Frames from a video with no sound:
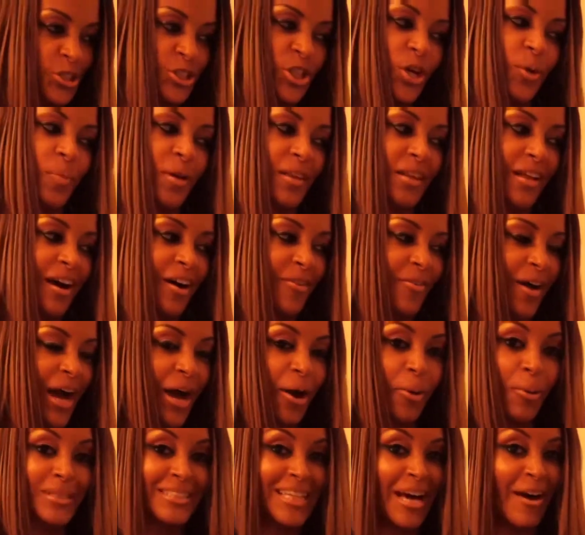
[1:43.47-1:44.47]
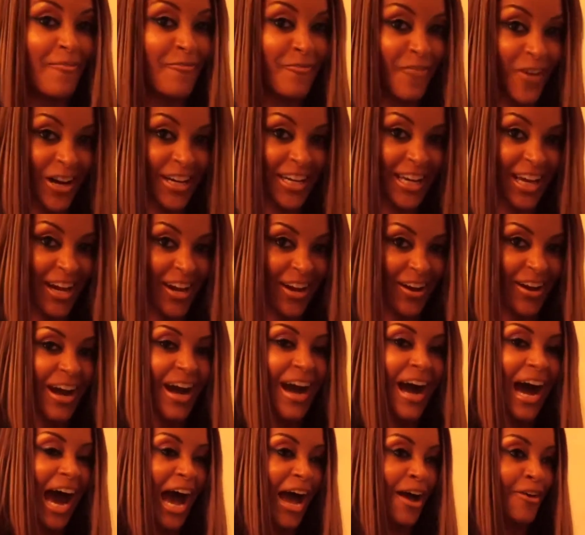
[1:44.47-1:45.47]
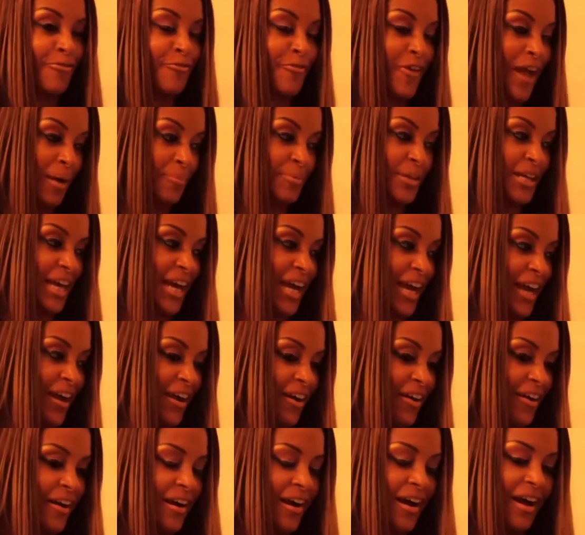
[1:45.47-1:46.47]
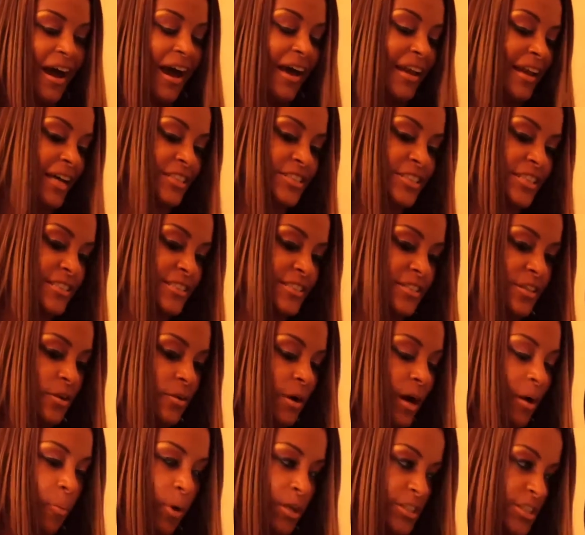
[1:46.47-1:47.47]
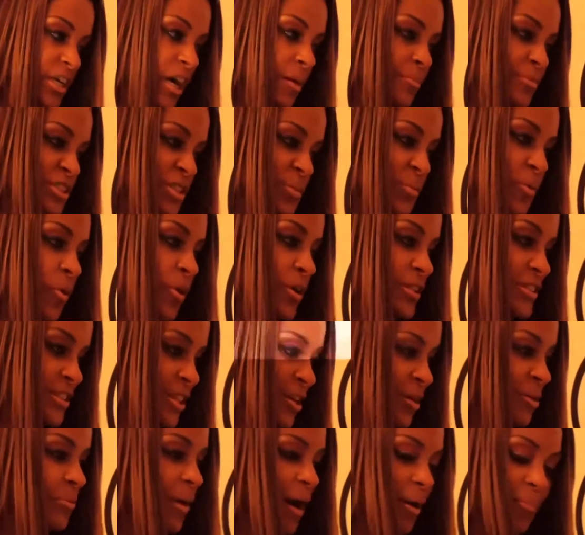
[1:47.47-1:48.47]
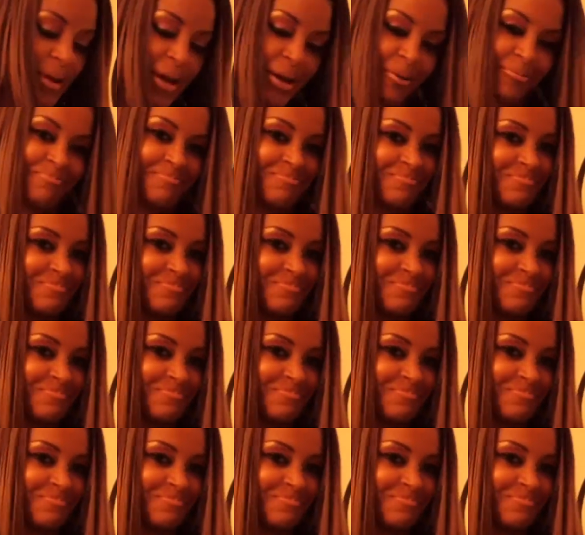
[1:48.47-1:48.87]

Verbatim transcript: shown me love. I always have fun here. I have family here, and I just you know I want to come and support, so I'm here.